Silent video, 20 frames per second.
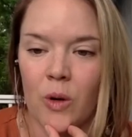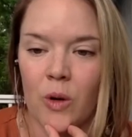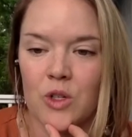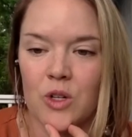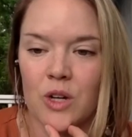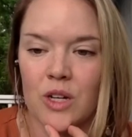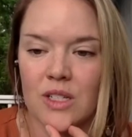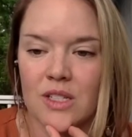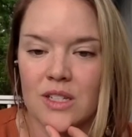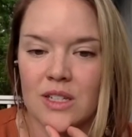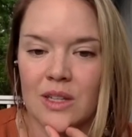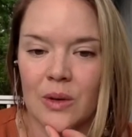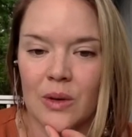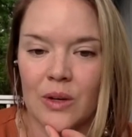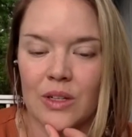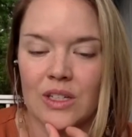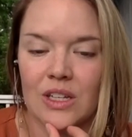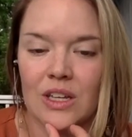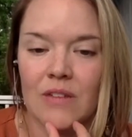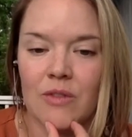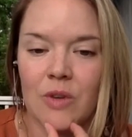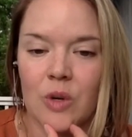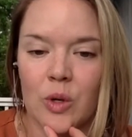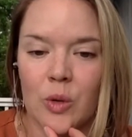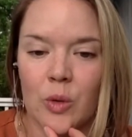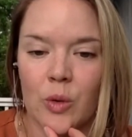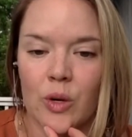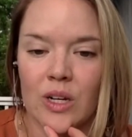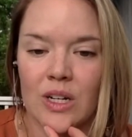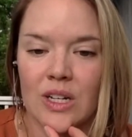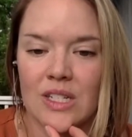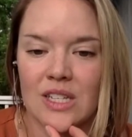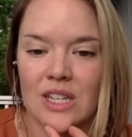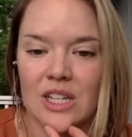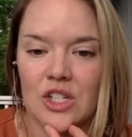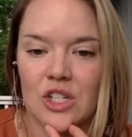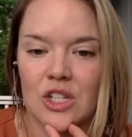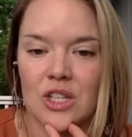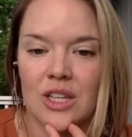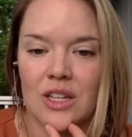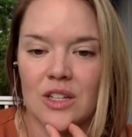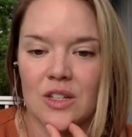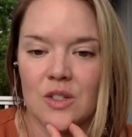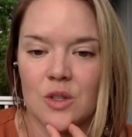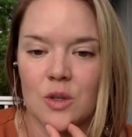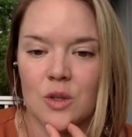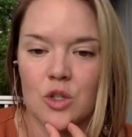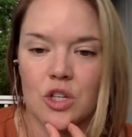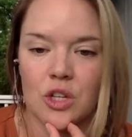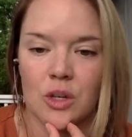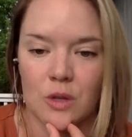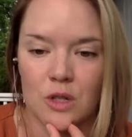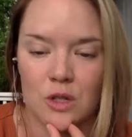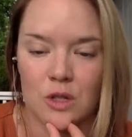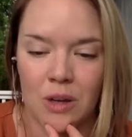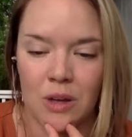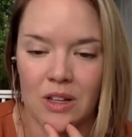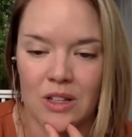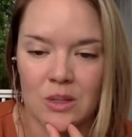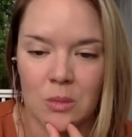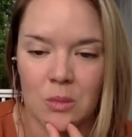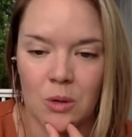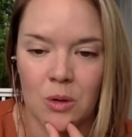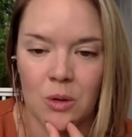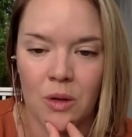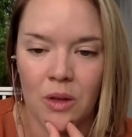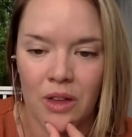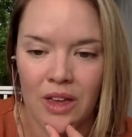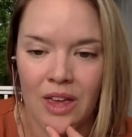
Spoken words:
trust and loyalty for an organization that is socially responsible,